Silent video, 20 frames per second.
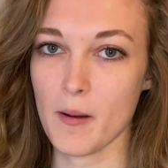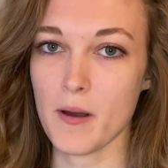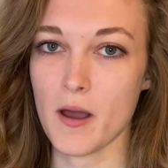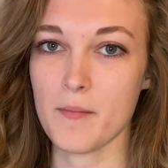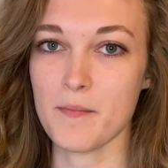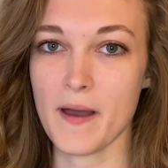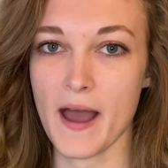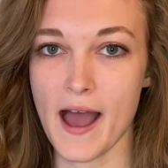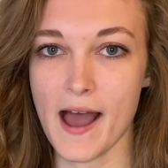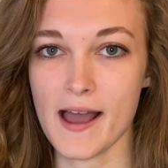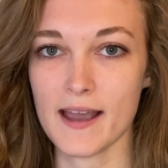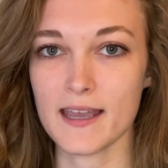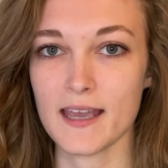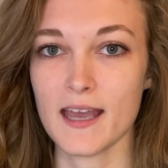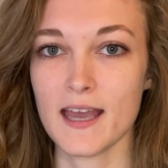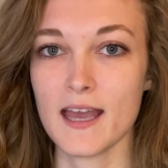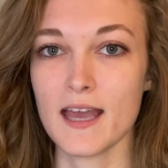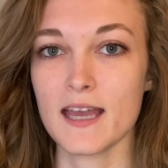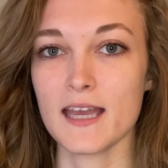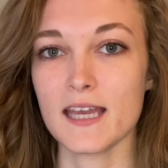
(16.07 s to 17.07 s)
my bag.
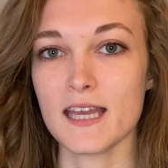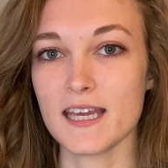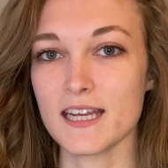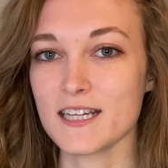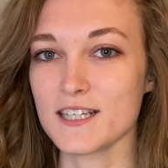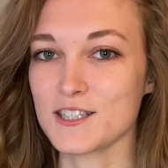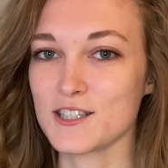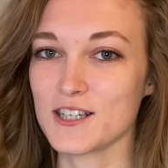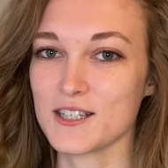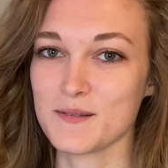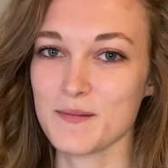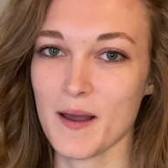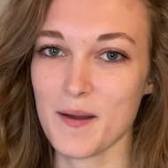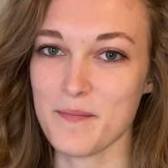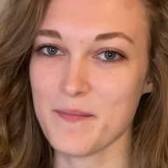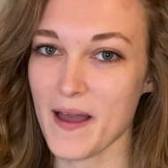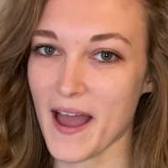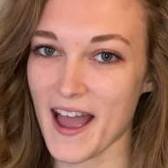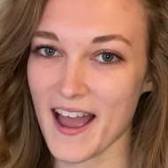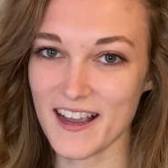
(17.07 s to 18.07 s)
It is just my
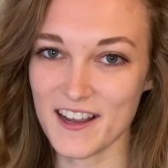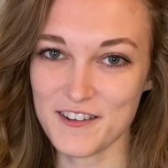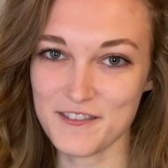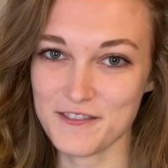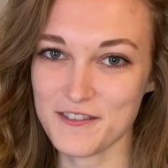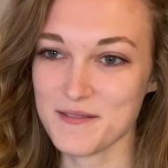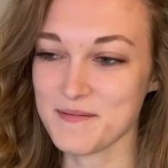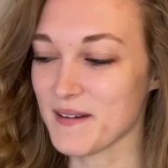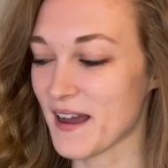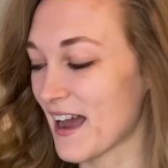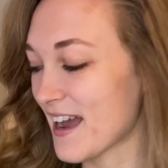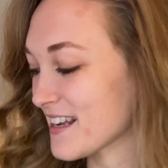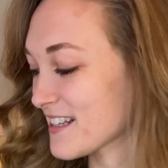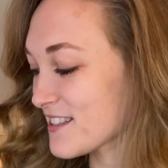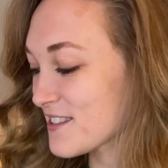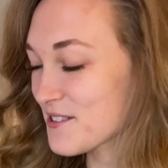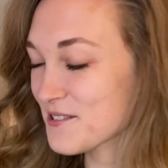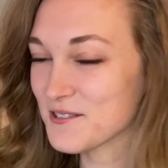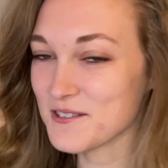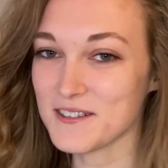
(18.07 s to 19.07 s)
bag from high
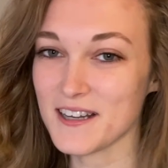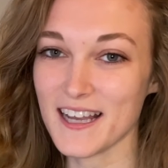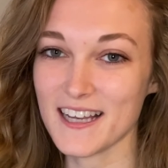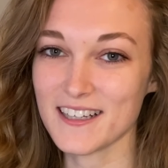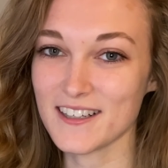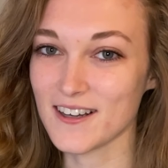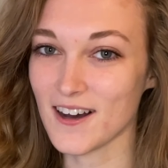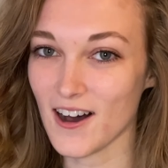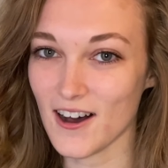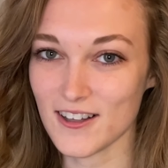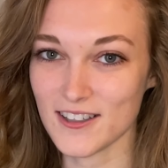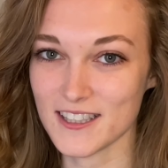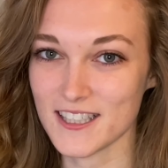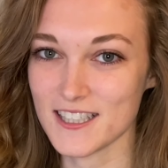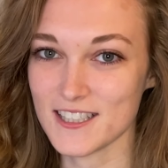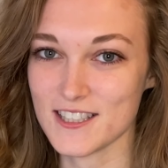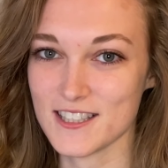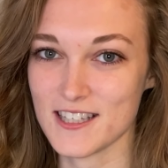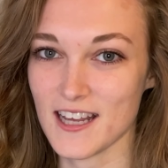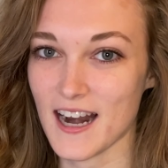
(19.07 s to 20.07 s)
school and
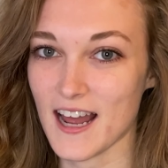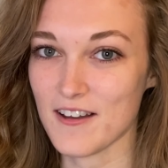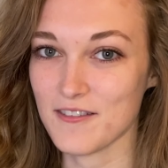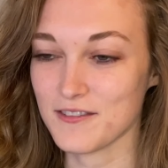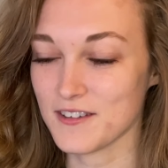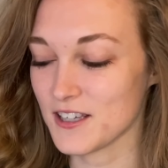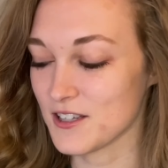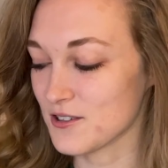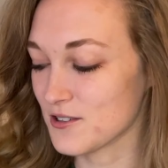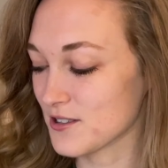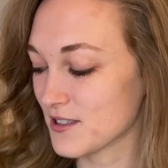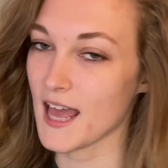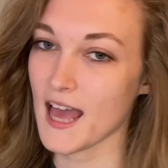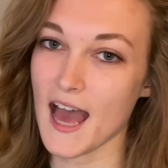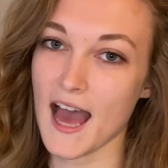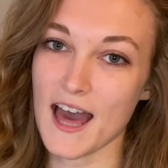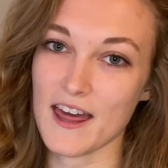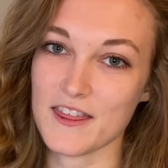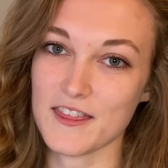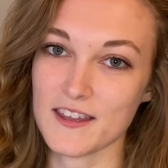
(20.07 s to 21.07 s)
college that I've used.
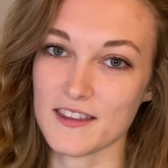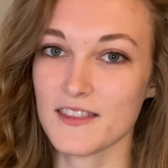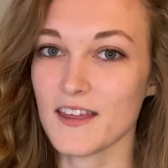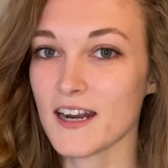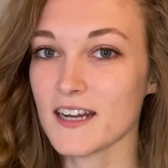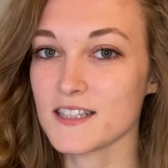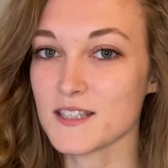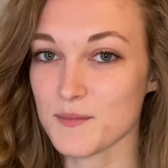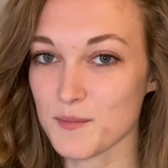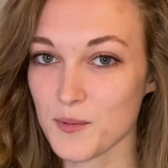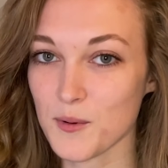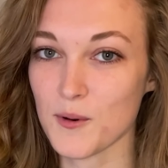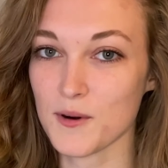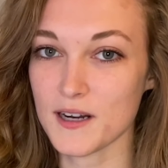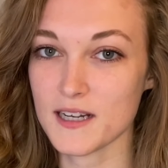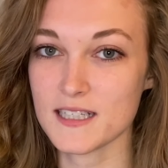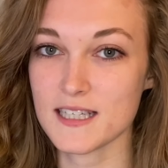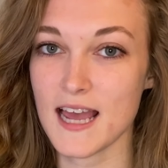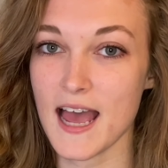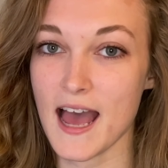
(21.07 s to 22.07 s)
I think that it's
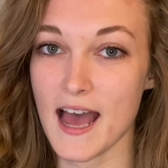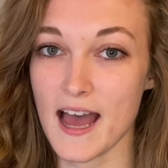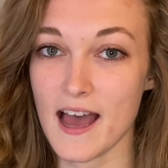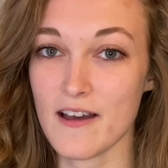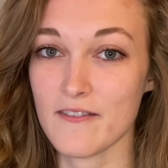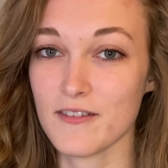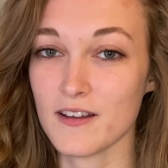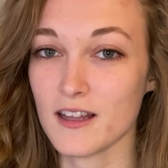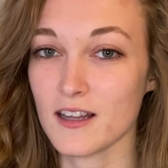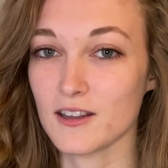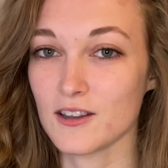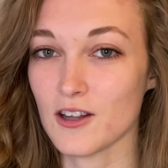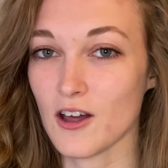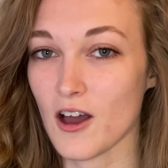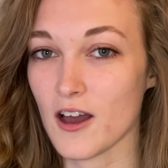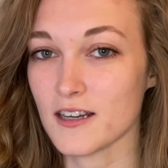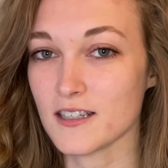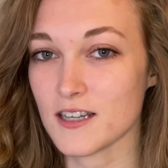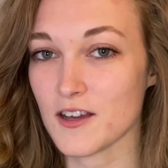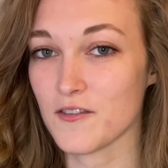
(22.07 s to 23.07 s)
important to have a
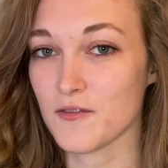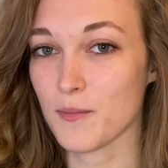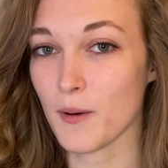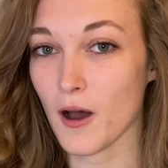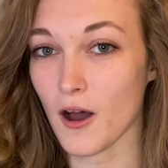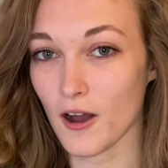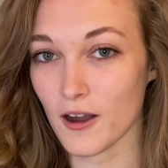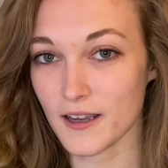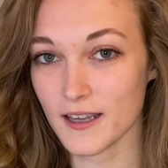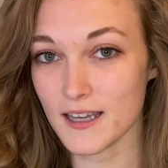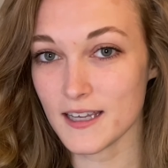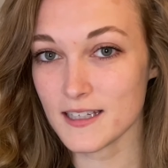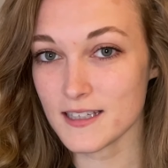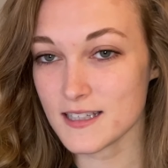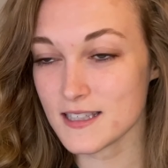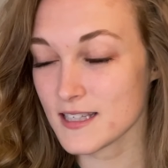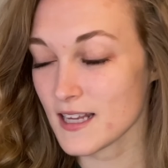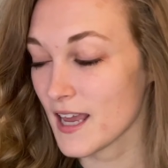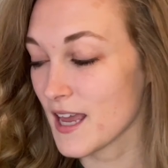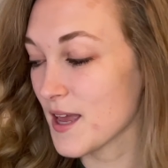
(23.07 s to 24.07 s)
lot of
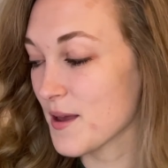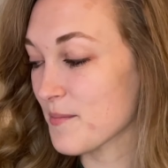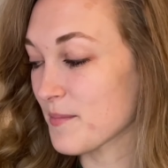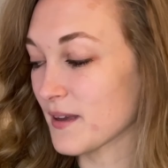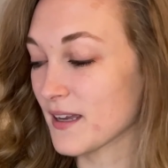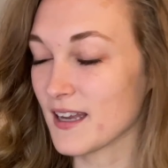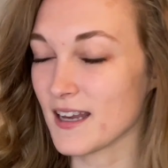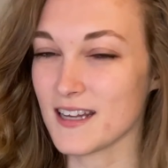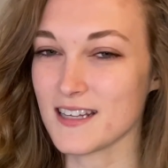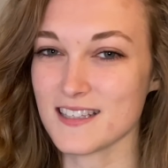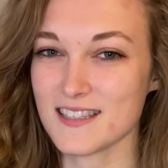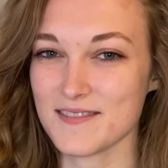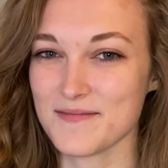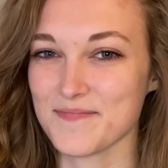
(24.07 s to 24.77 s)
pockets because